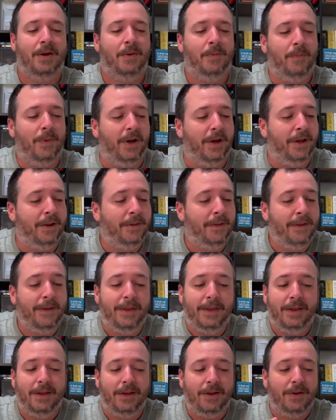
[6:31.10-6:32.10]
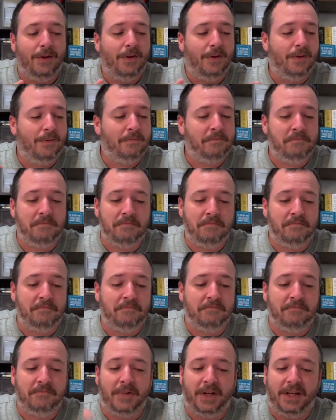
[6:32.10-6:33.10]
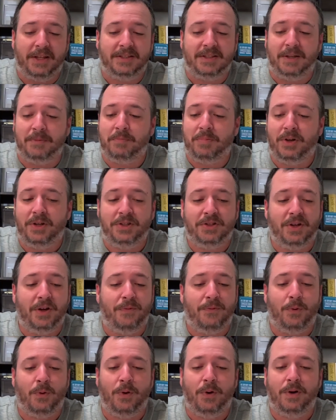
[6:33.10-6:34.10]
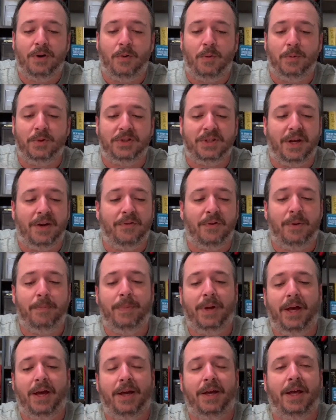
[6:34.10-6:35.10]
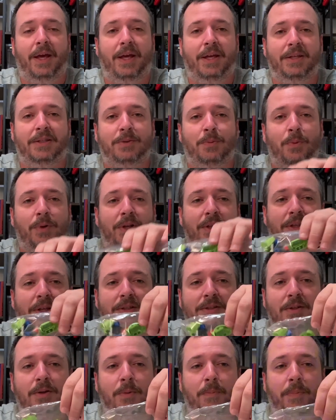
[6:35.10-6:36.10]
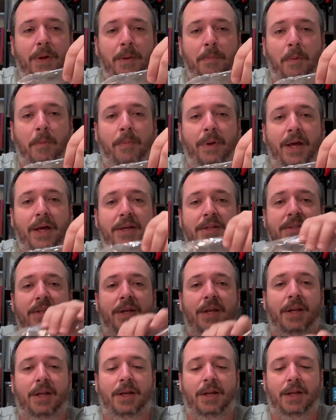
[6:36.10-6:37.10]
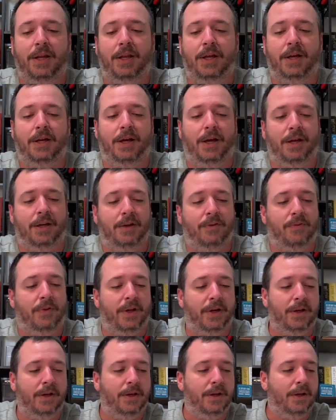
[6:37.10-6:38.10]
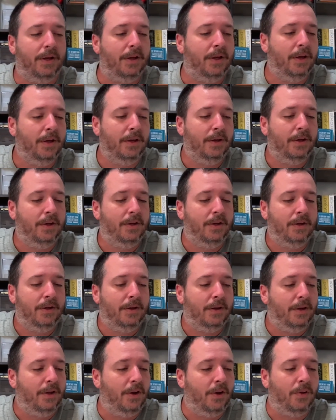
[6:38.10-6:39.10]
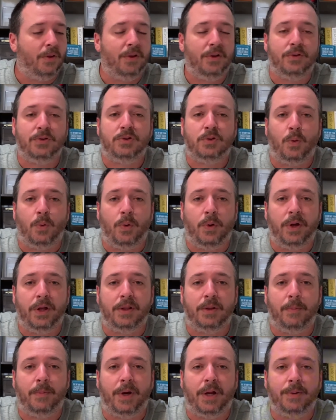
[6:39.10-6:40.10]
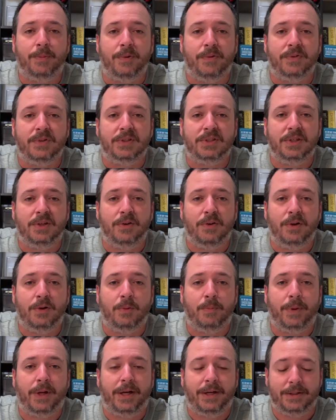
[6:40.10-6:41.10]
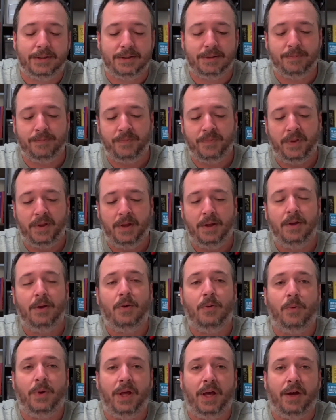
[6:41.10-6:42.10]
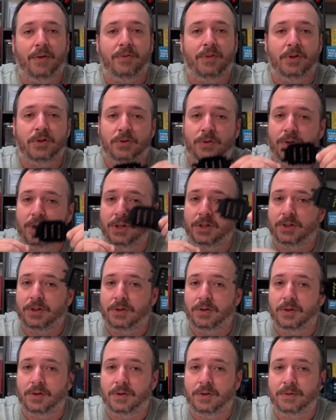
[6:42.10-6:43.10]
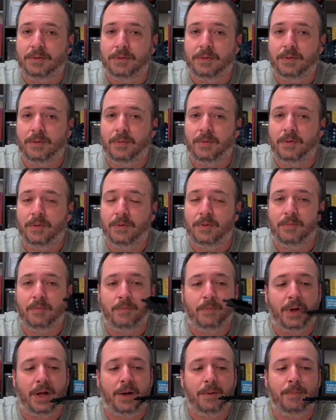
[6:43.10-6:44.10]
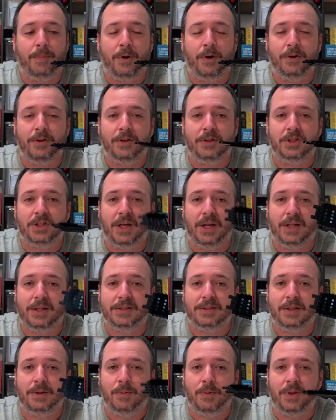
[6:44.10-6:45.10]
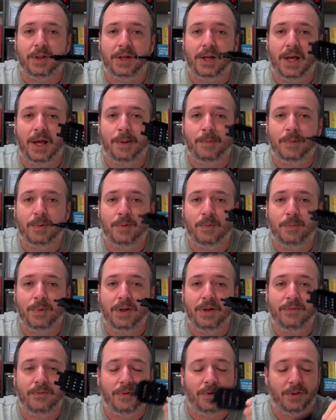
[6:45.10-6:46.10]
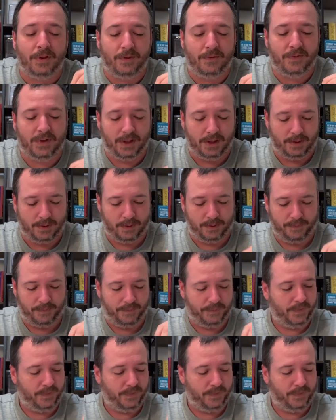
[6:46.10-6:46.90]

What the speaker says: But like I said, pretty straightforward. Almost every bag has one of these little paper bags hidden in it, kind of like a, little toy at the bottom of a cereal box. We have the traditional bottom part of the chassis where the cabin will be for the vehicle.